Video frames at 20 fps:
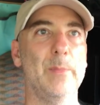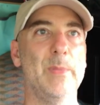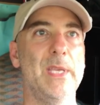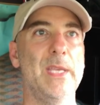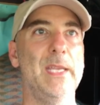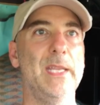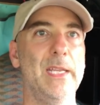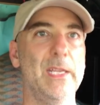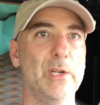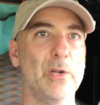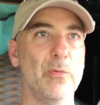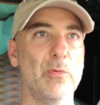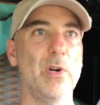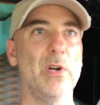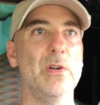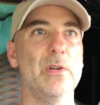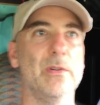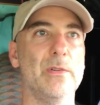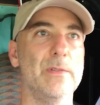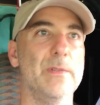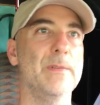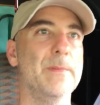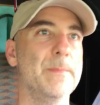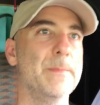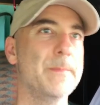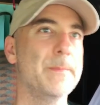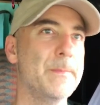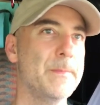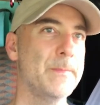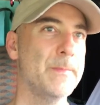hitting the road.
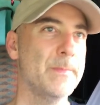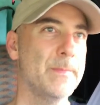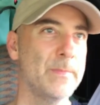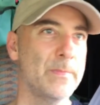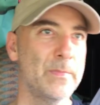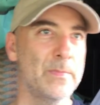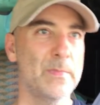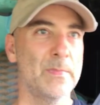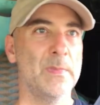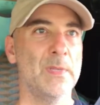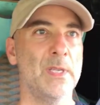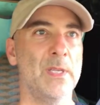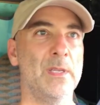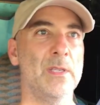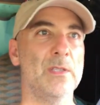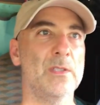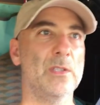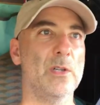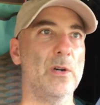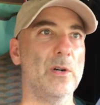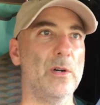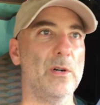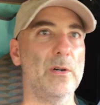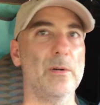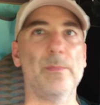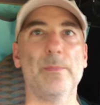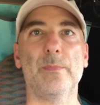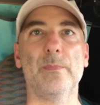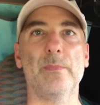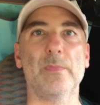So
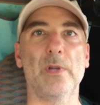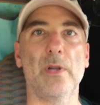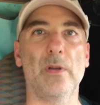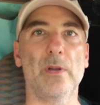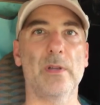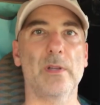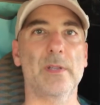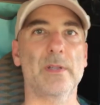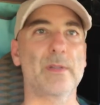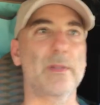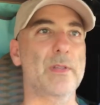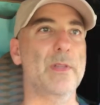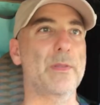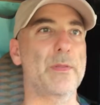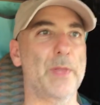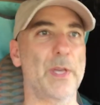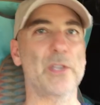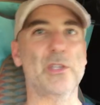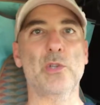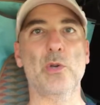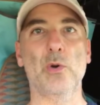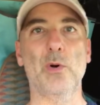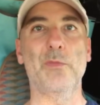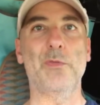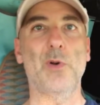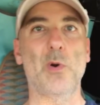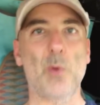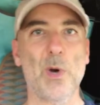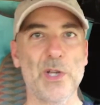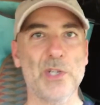thank you all
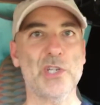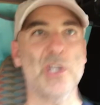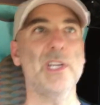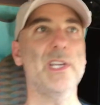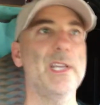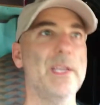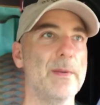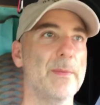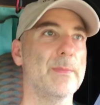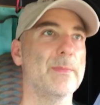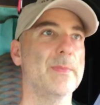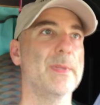for watching.